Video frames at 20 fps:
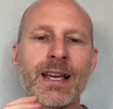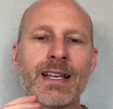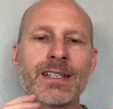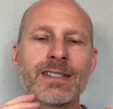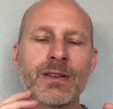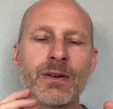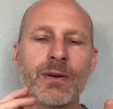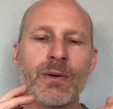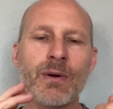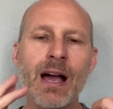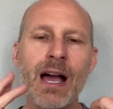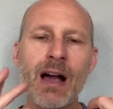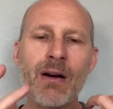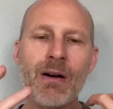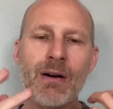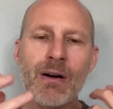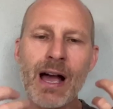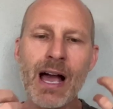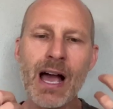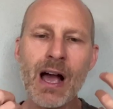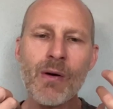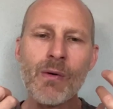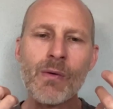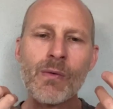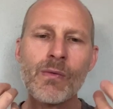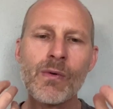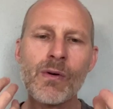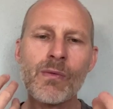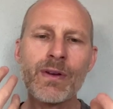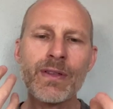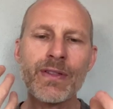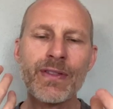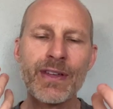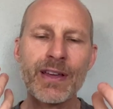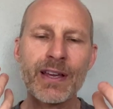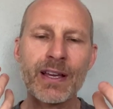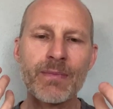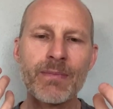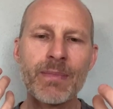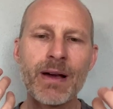Okay, so how, how what we
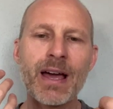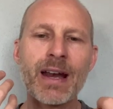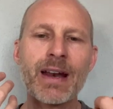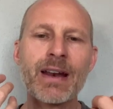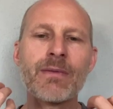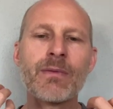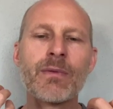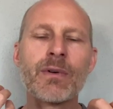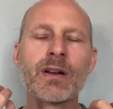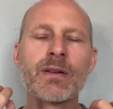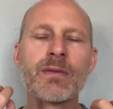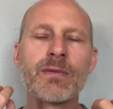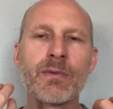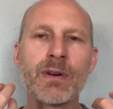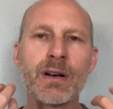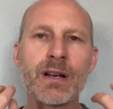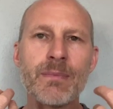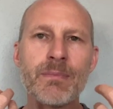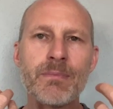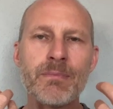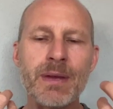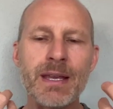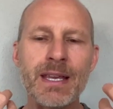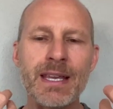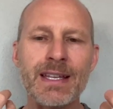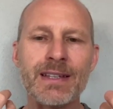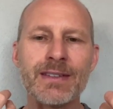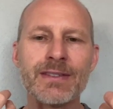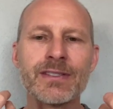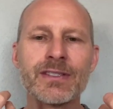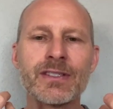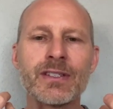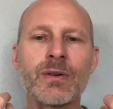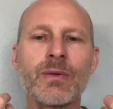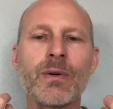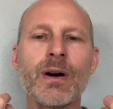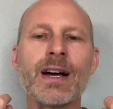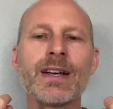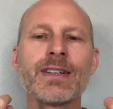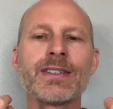think about it, what it, what it means
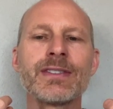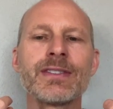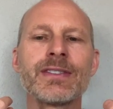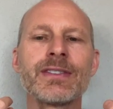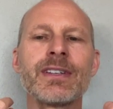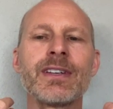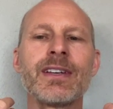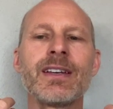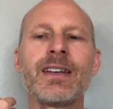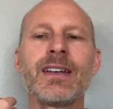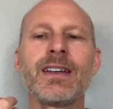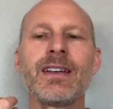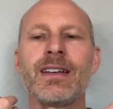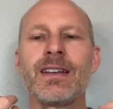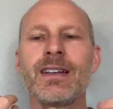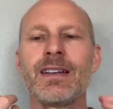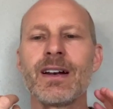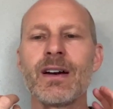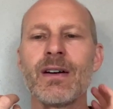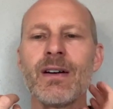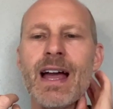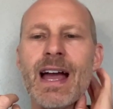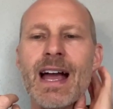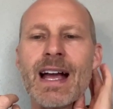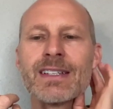to us, and our